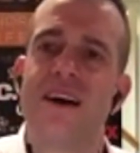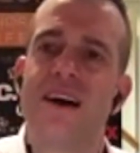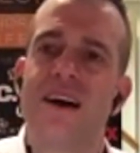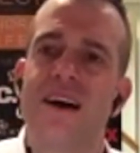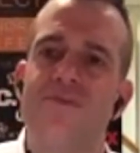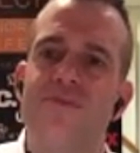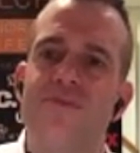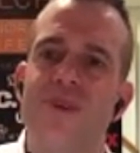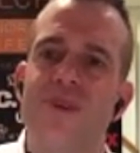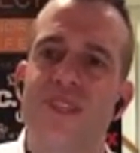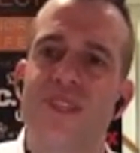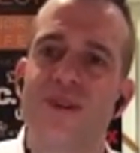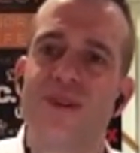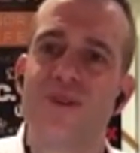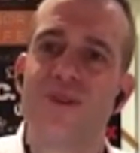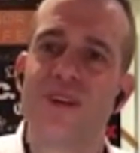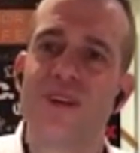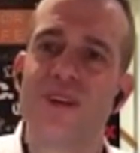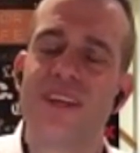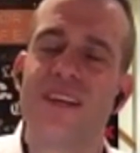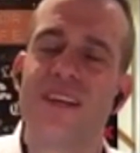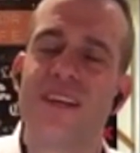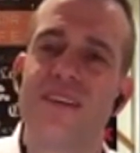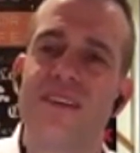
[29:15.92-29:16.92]
But there
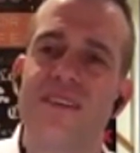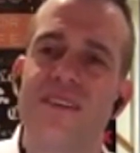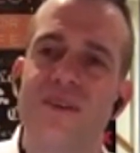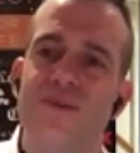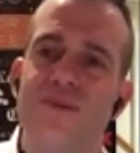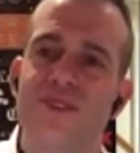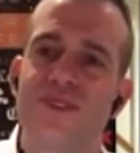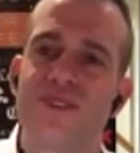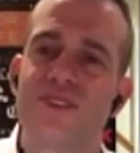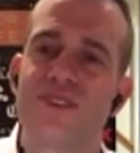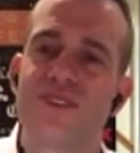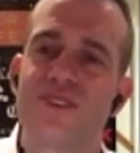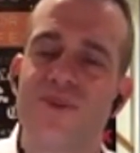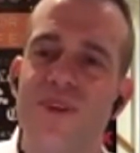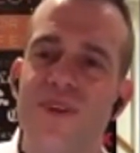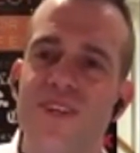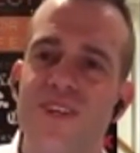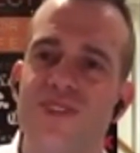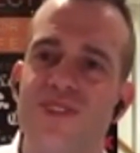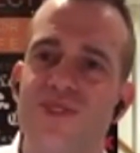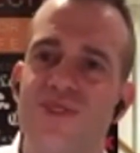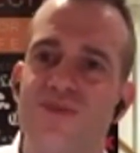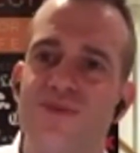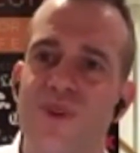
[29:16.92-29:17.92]
were
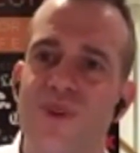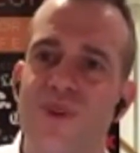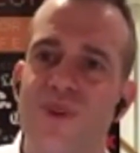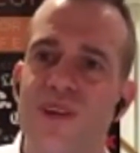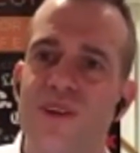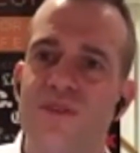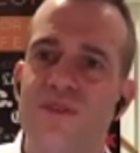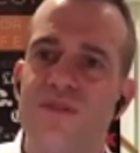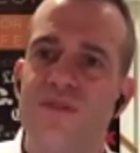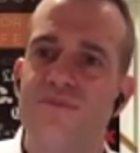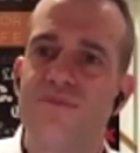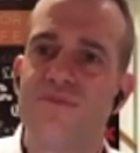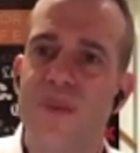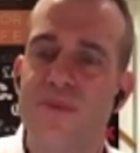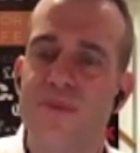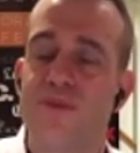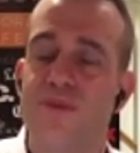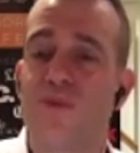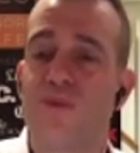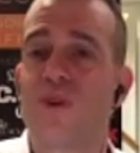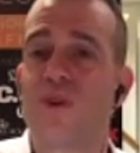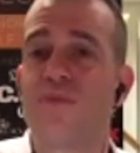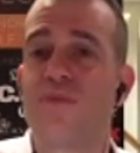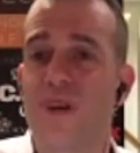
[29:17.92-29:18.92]
situations where
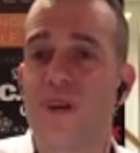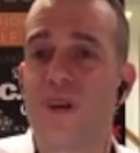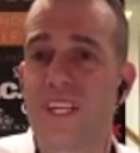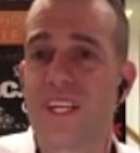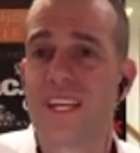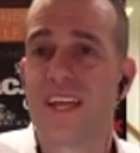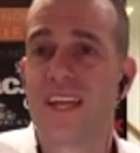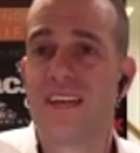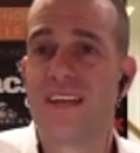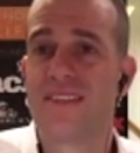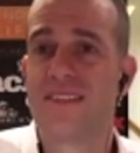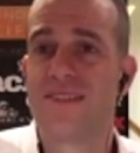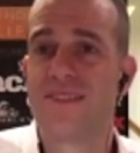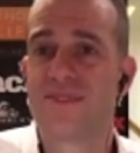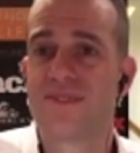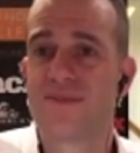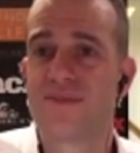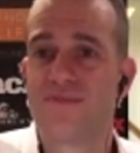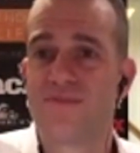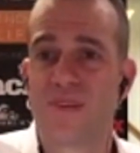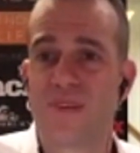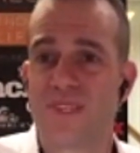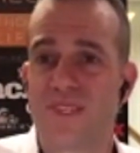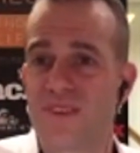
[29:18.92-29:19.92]
people were butting heads,
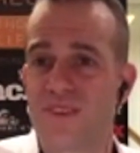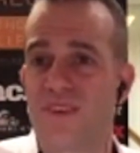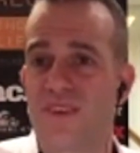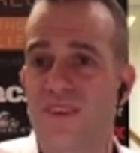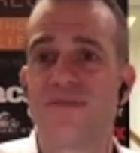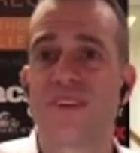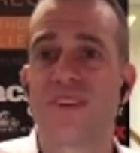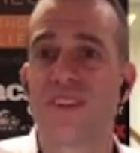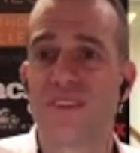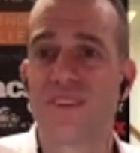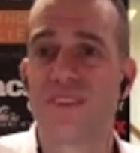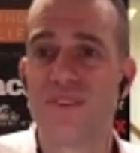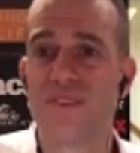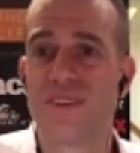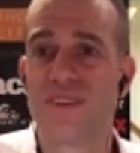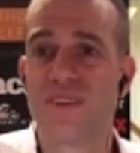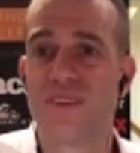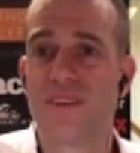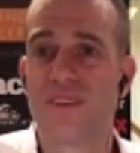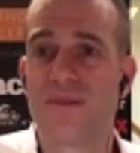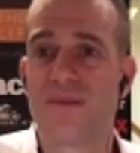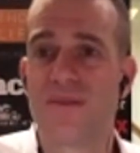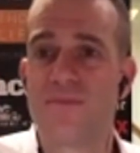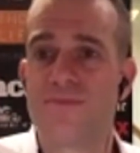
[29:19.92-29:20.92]
myself included.